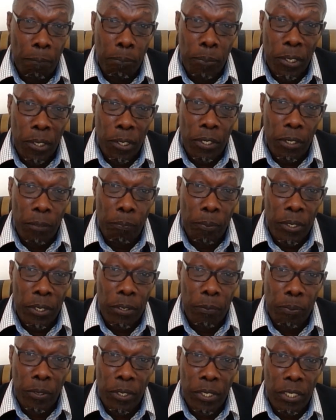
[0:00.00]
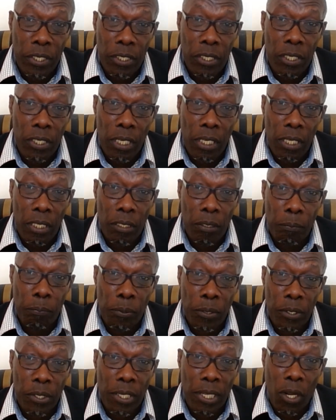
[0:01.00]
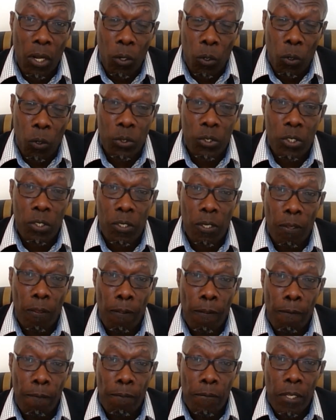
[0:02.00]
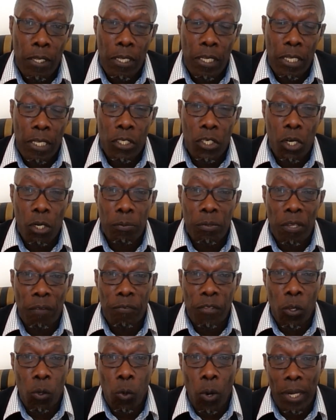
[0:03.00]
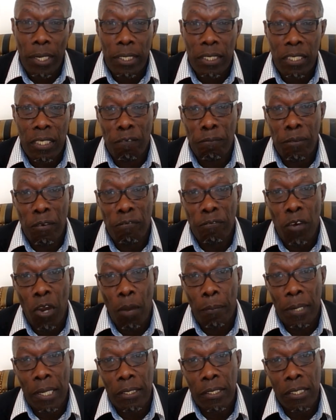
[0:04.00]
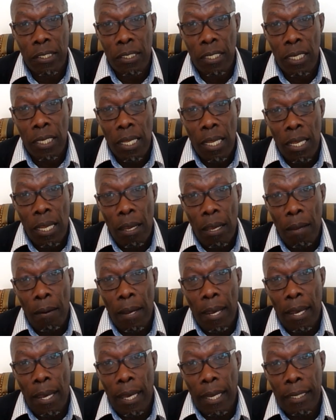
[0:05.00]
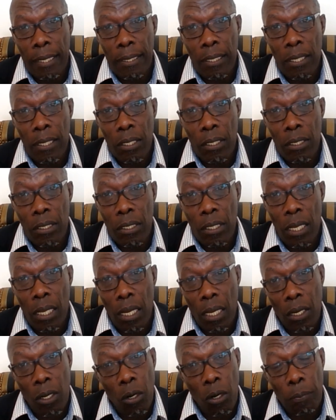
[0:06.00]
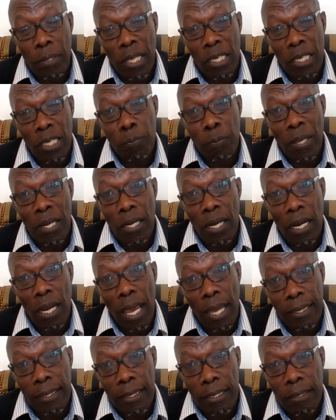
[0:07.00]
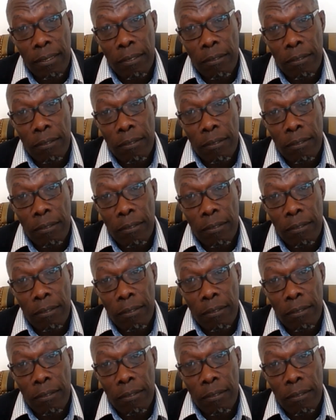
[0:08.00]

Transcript: pretty close in terms of the quality of performance. And the club can spend a lot,